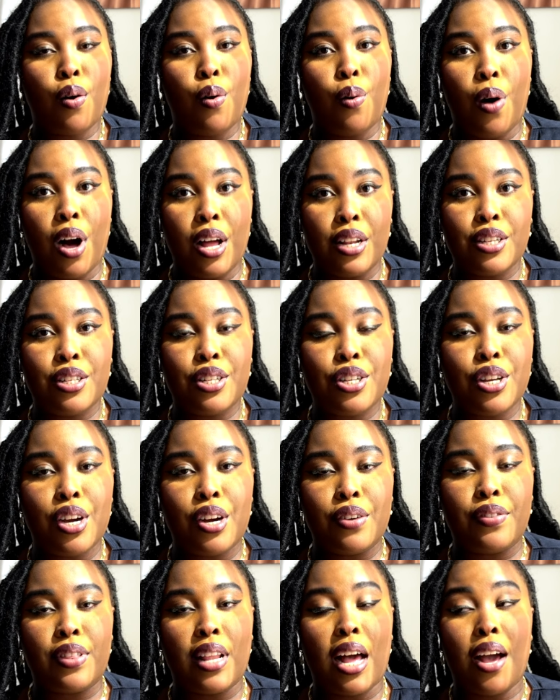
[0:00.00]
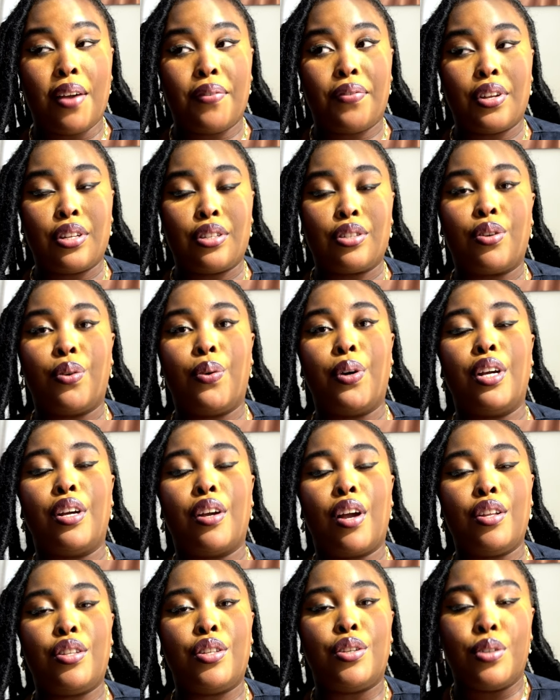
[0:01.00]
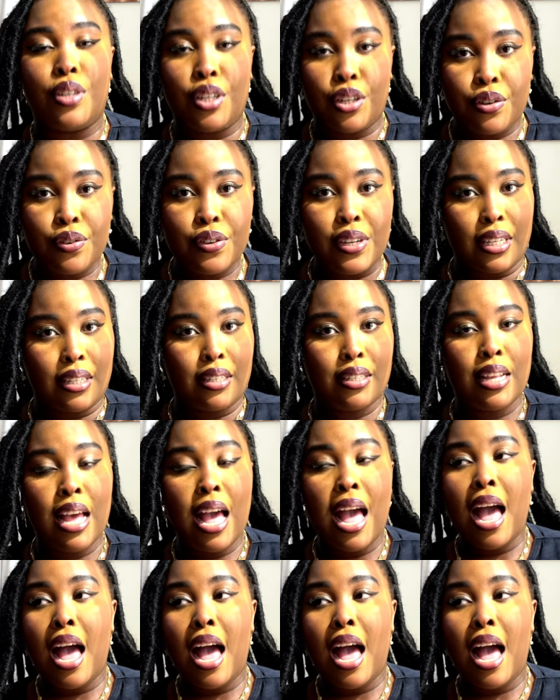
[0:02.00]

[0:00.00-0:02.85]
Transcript: quality of life is going to decrease.